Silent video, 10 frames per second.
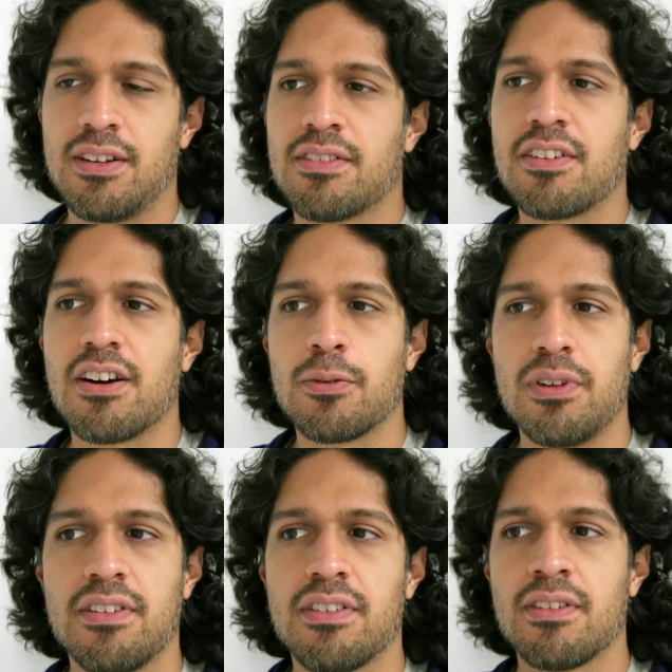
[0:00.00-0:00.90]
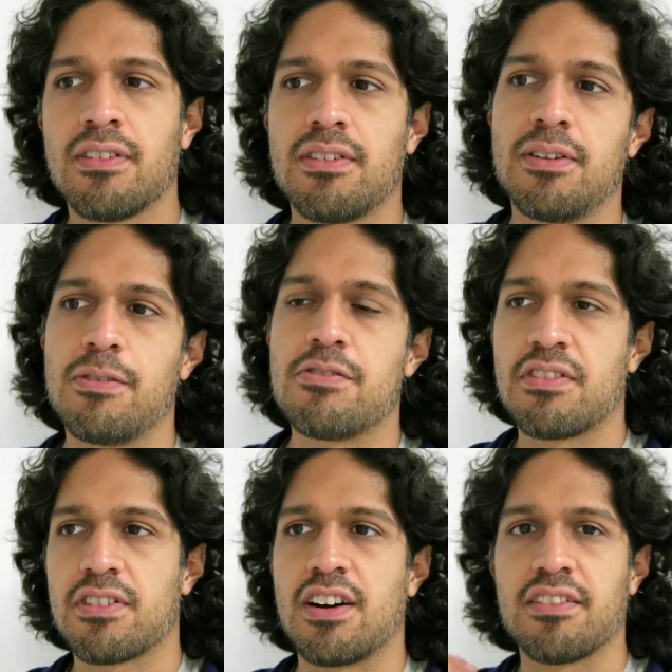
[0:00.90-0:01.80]
sock was, so it was
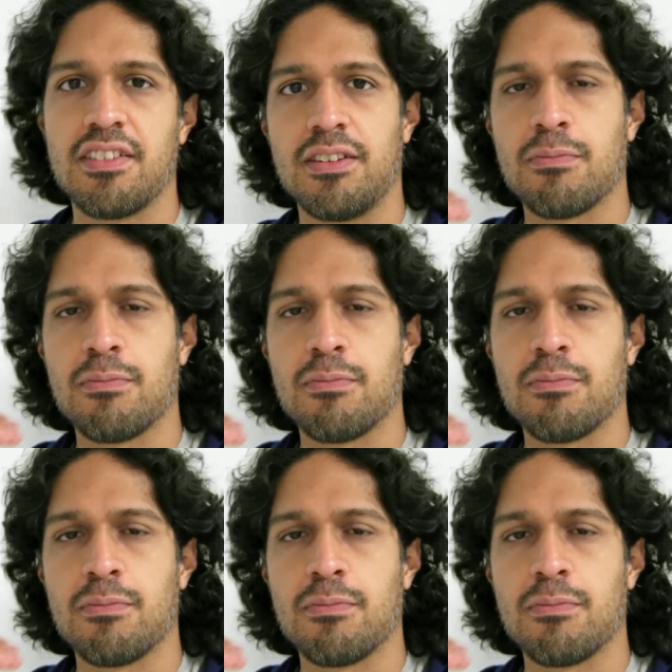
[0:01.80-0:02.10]
just constantly